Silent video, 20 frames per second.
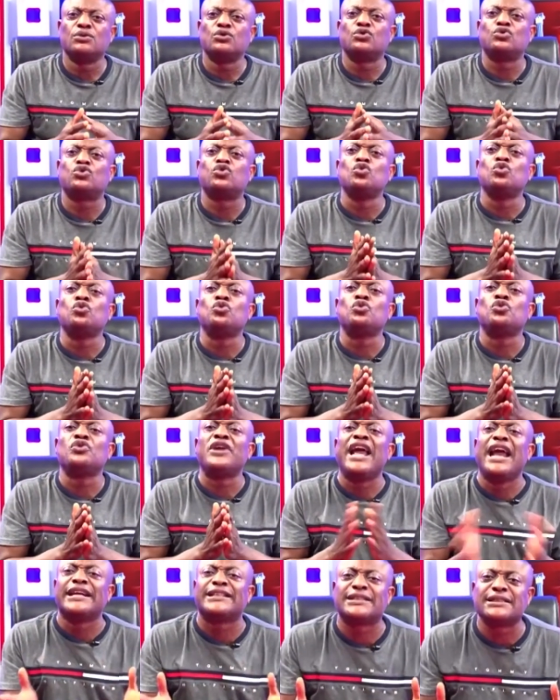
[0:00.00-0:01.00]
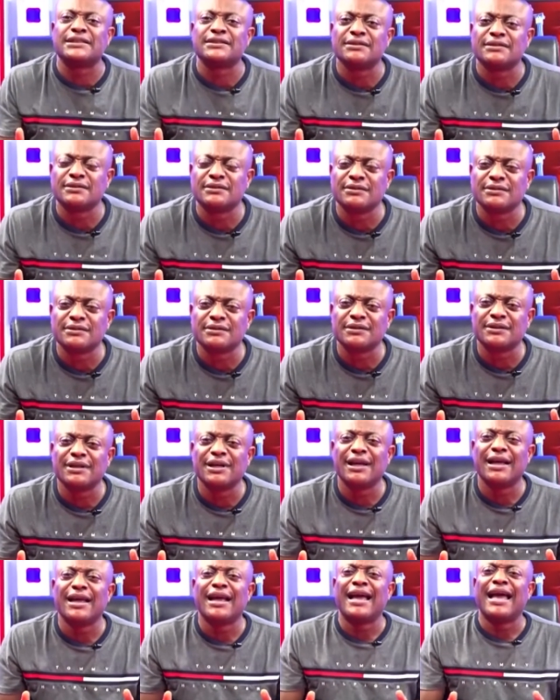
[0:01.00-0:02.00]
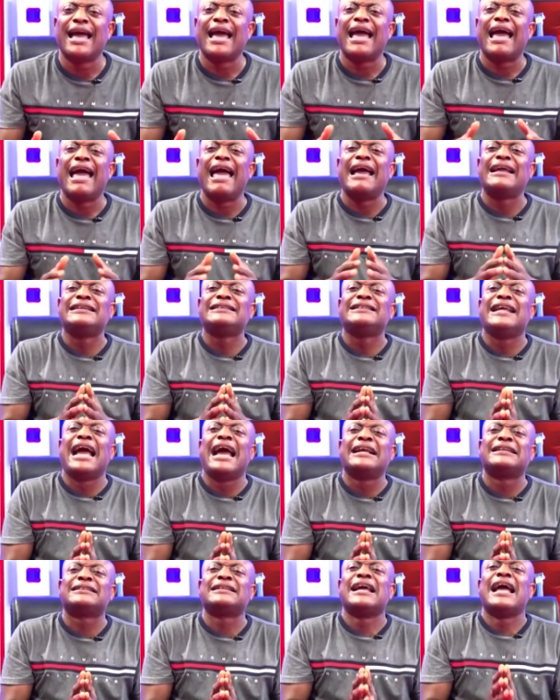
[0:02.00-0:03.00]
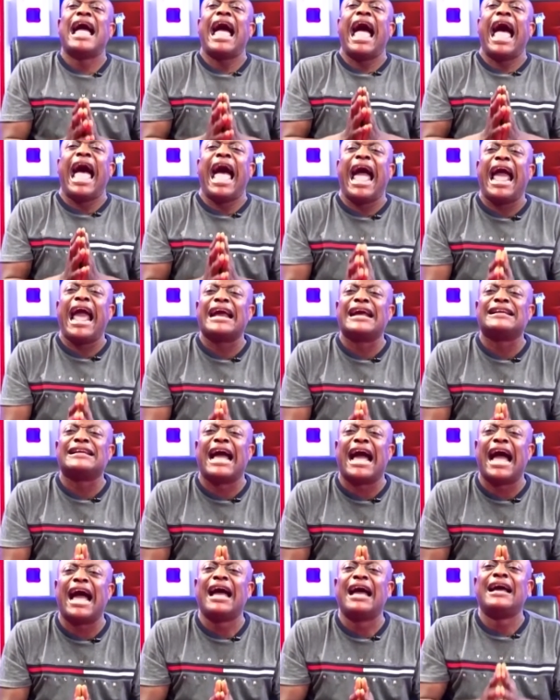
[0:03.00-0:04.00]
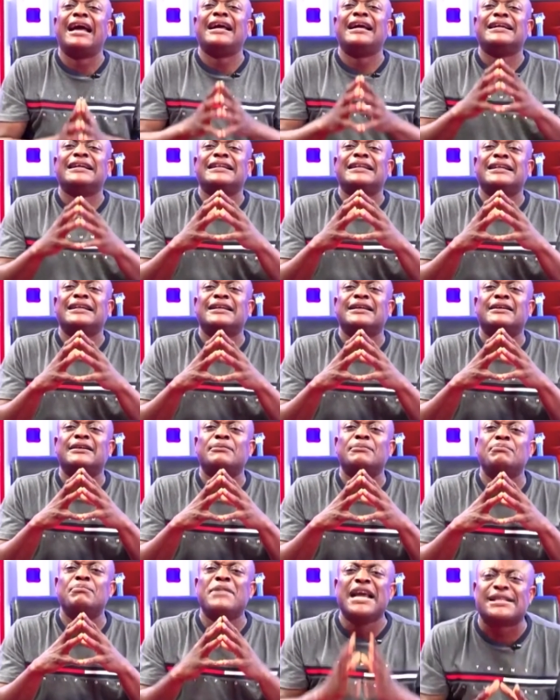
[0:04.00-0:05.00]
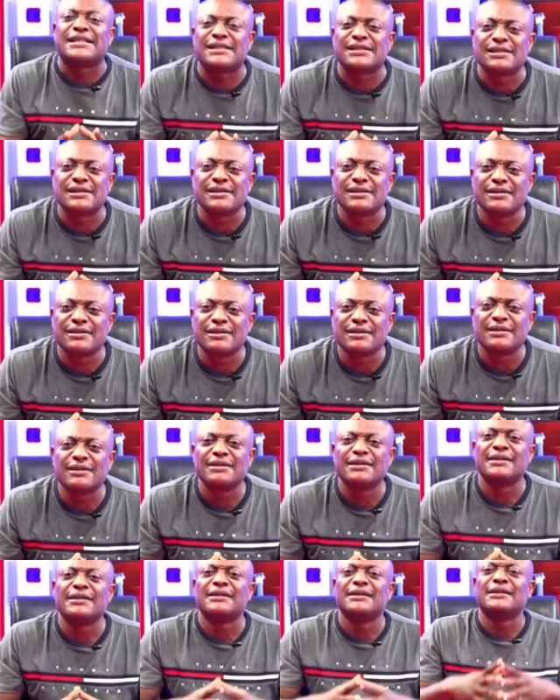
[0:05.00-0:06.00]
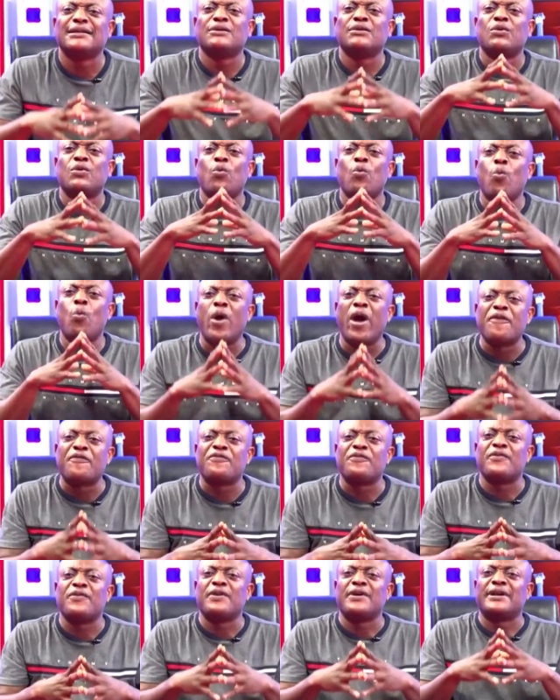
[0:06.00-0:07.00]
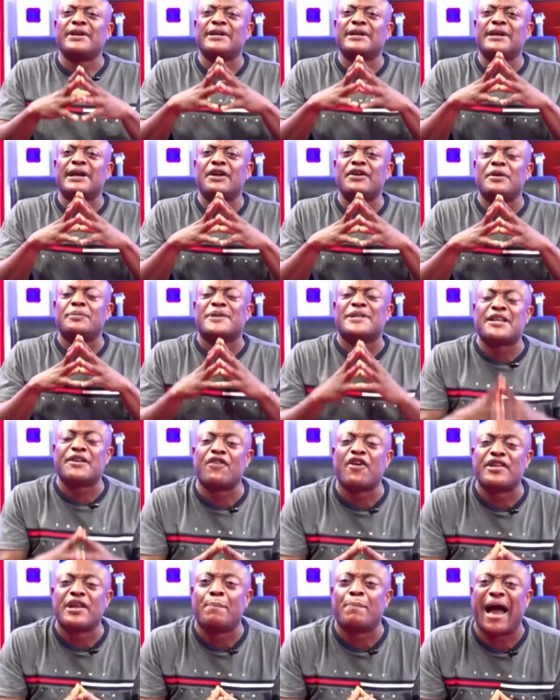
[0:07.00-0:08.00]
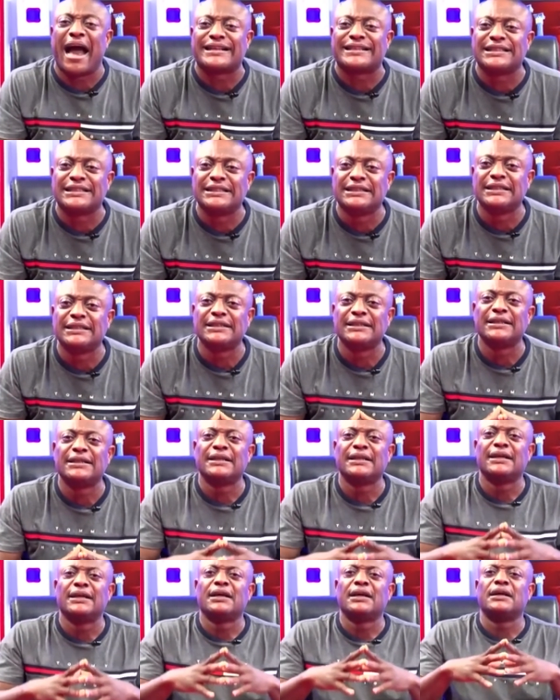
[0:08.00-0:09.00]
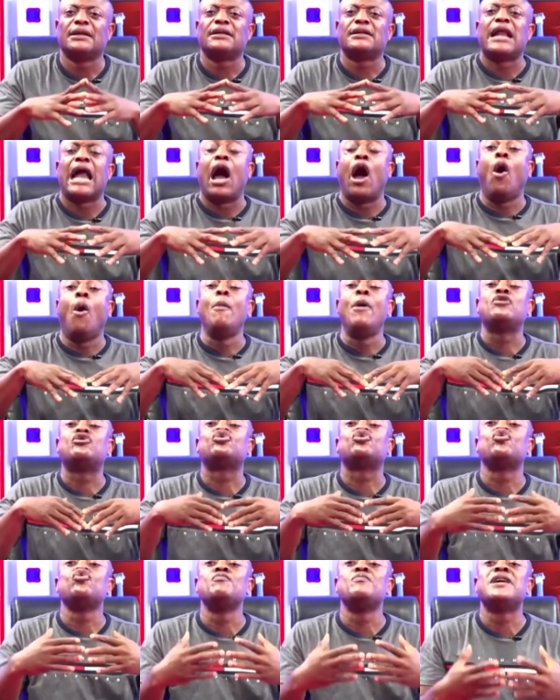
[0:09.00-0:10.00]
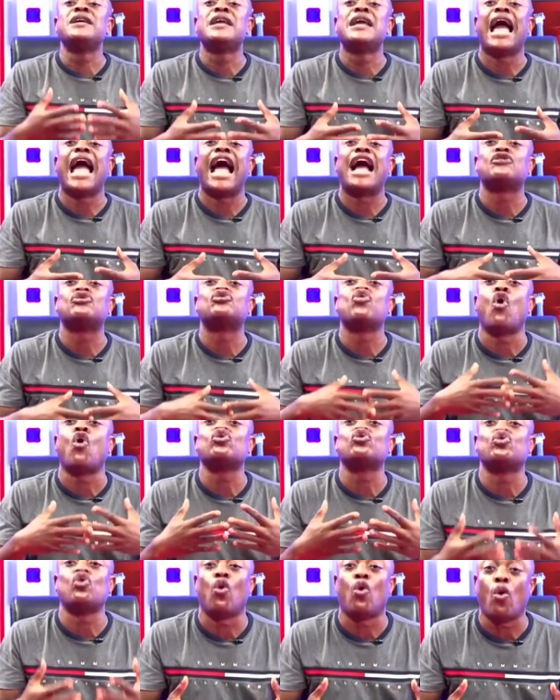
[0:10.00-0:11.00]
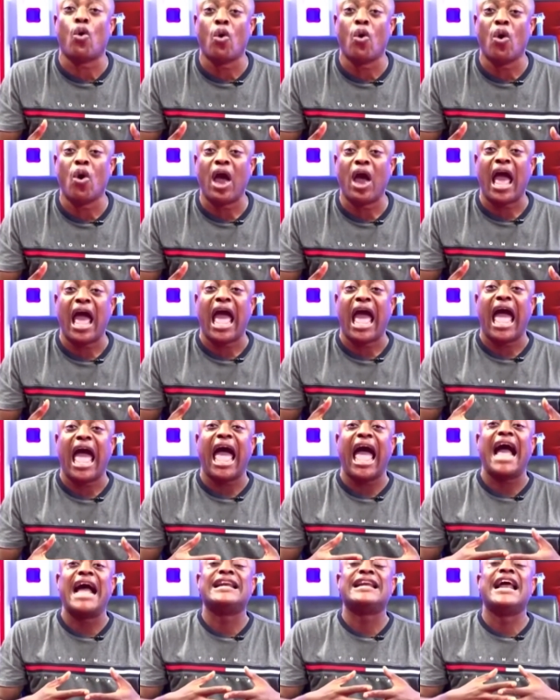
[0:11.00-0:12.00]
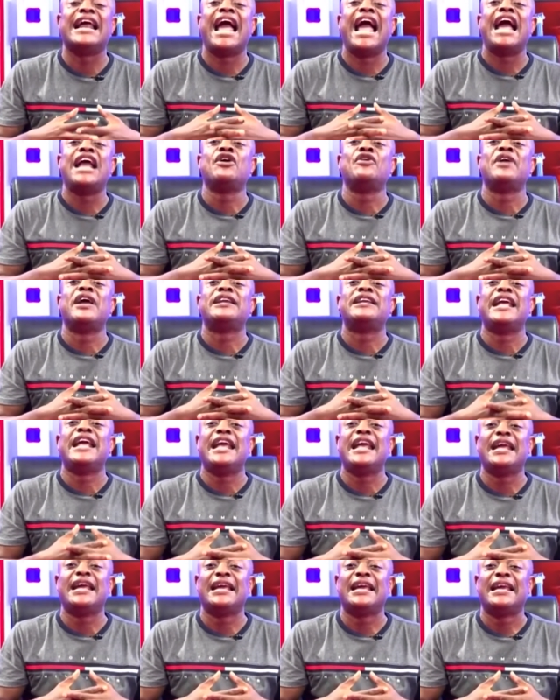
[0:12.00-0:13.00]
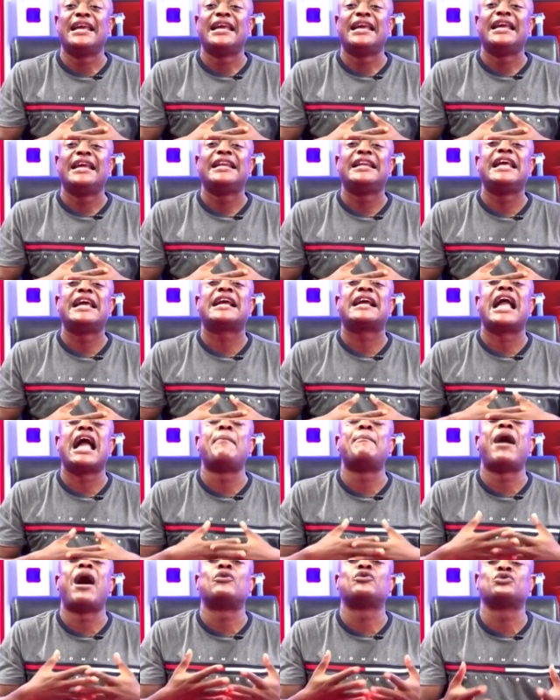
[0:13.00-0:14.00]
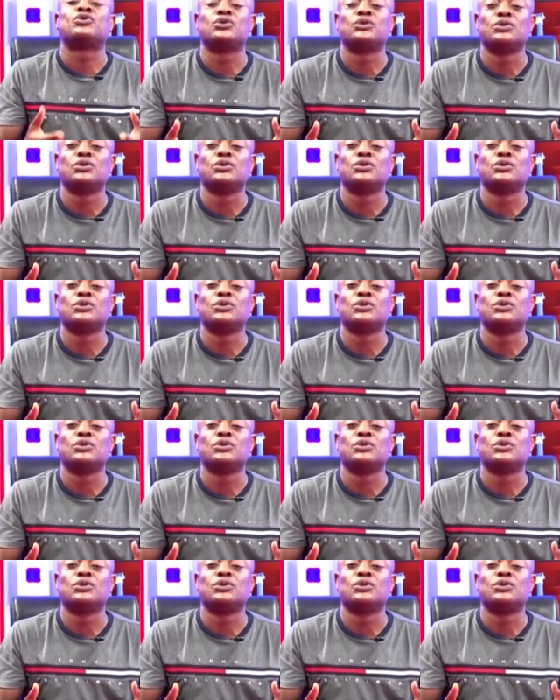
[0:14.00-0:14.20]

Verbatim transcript: to read and then either meet with a representative of the party, not only to me at Jojo. At the end of the day, they come out